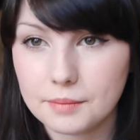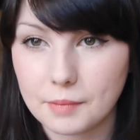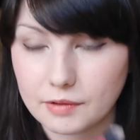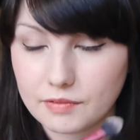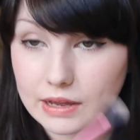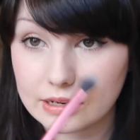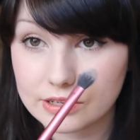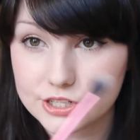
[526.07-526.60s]

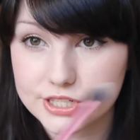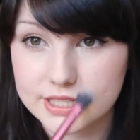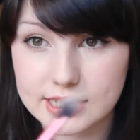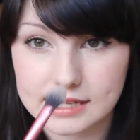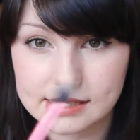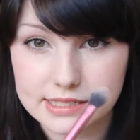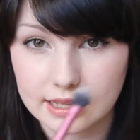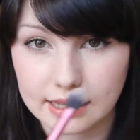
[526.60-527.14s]
my foundation
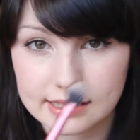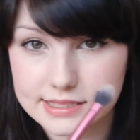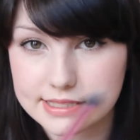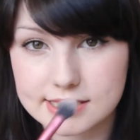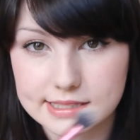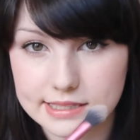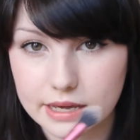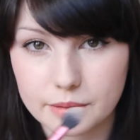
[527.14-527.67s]
tends to like
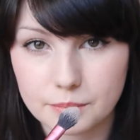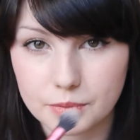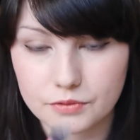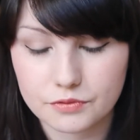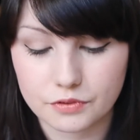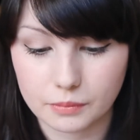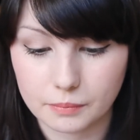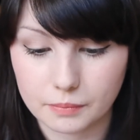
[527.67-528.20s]
slip
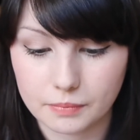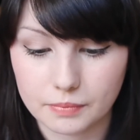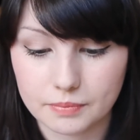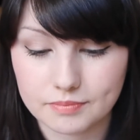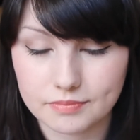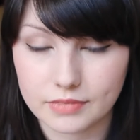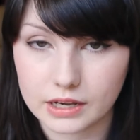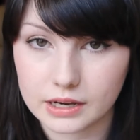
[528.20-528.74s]
from
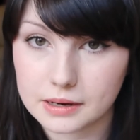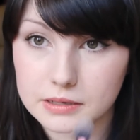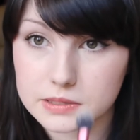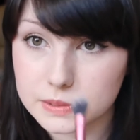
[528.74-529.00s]
there,